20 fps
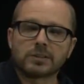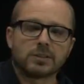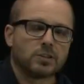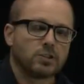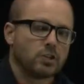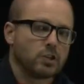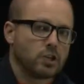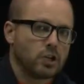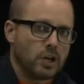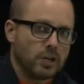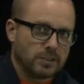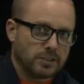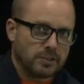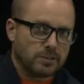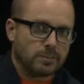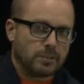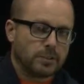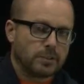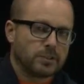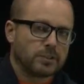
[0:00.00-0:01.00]
to
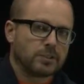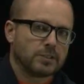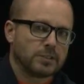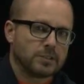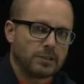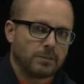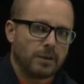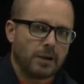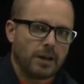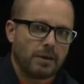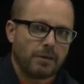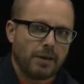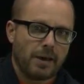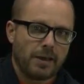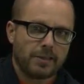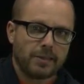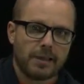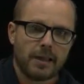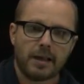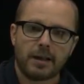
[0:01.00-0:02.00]
just purchase the
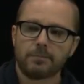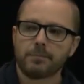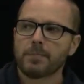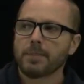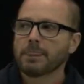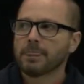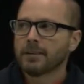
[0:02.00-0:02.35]
MyMathLab.